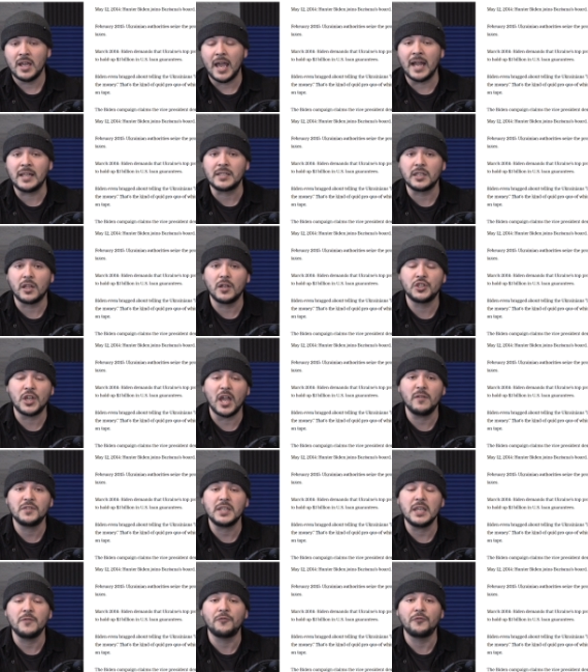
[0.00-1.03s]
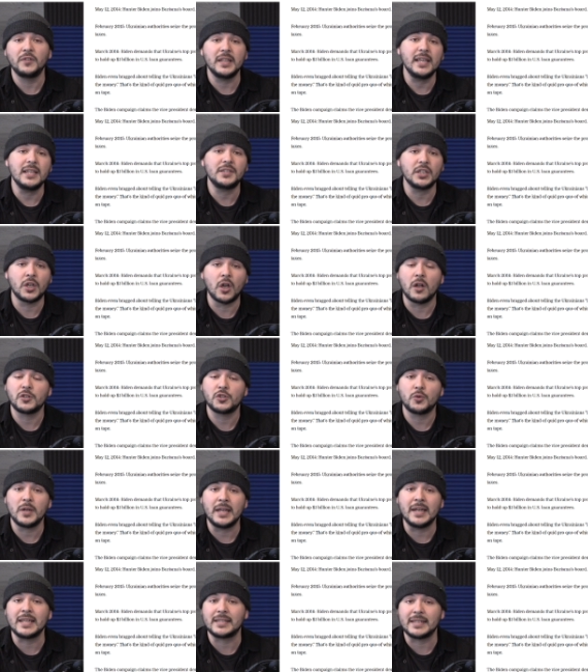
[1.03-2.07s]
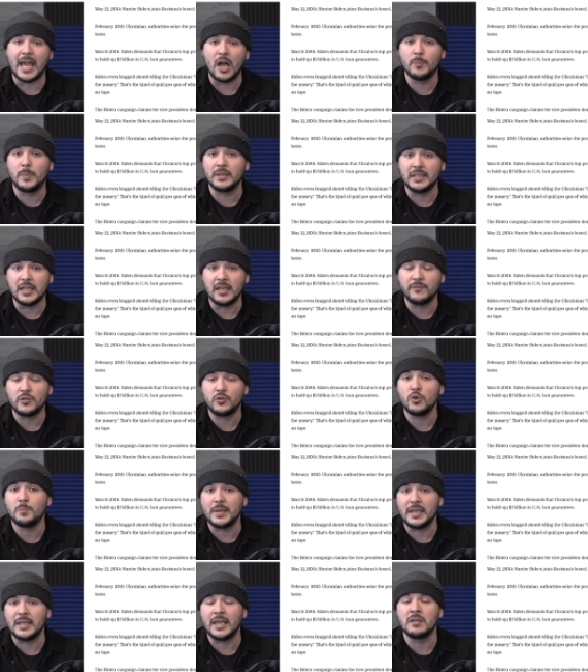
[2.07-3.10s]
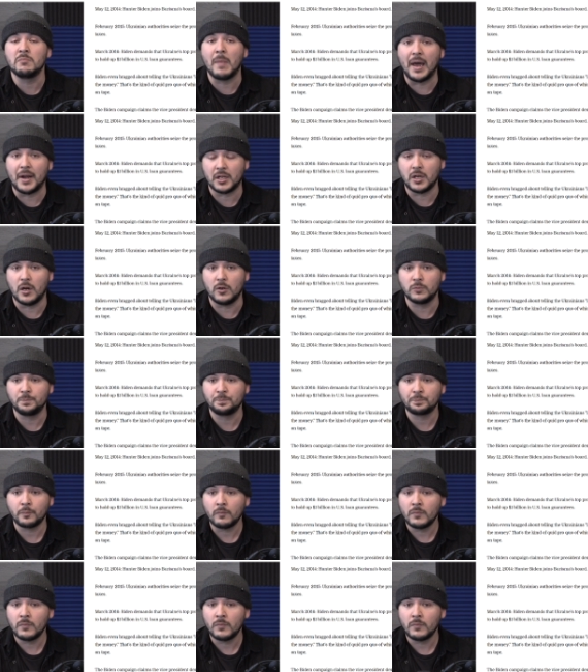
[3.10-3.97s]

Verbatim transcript: and Zlochevsky flees the country and is now believed to be in Monaco.